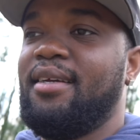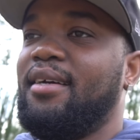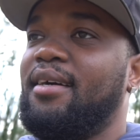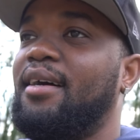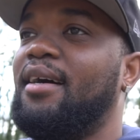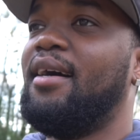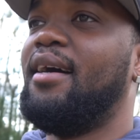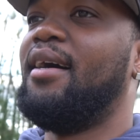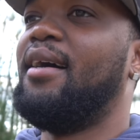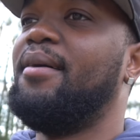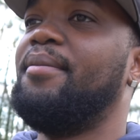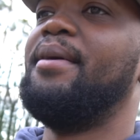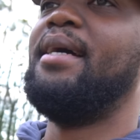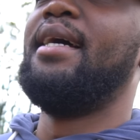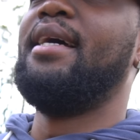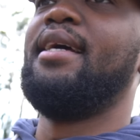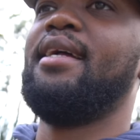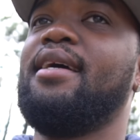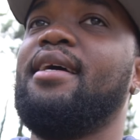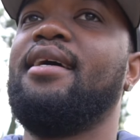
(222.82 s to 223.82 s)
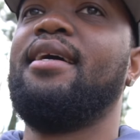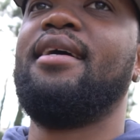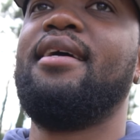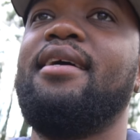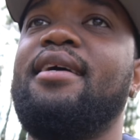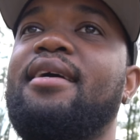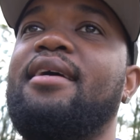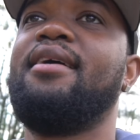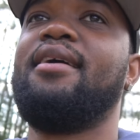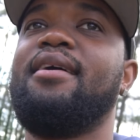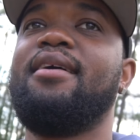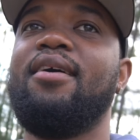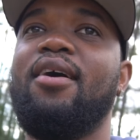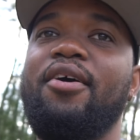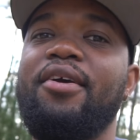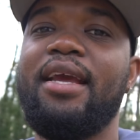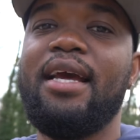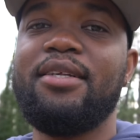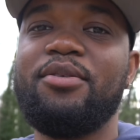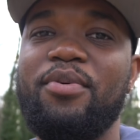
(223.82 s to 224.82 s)
Oh man,
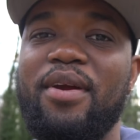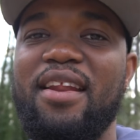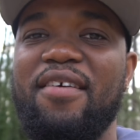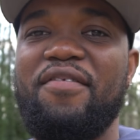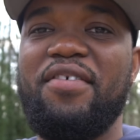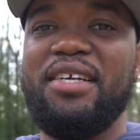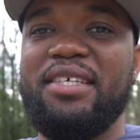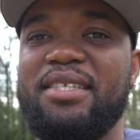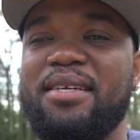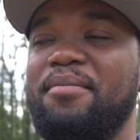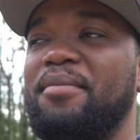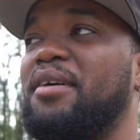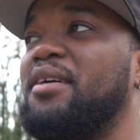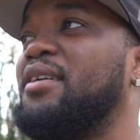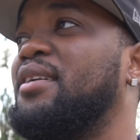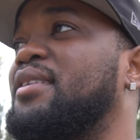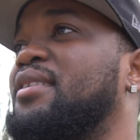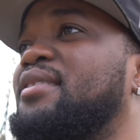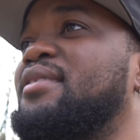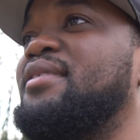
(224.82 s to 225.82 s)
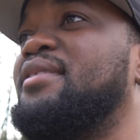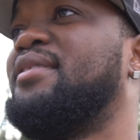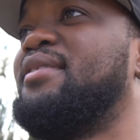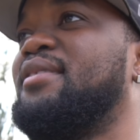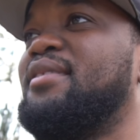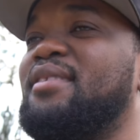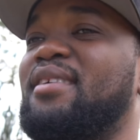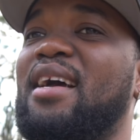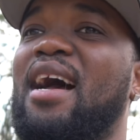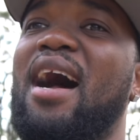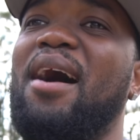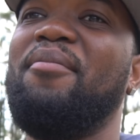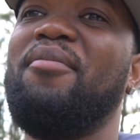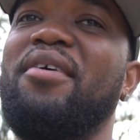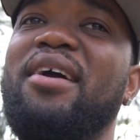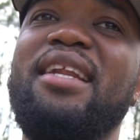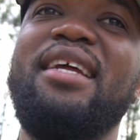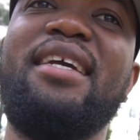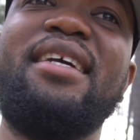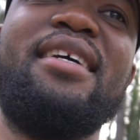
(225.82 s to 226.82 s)
are you guys ready for the summer? I'm ready.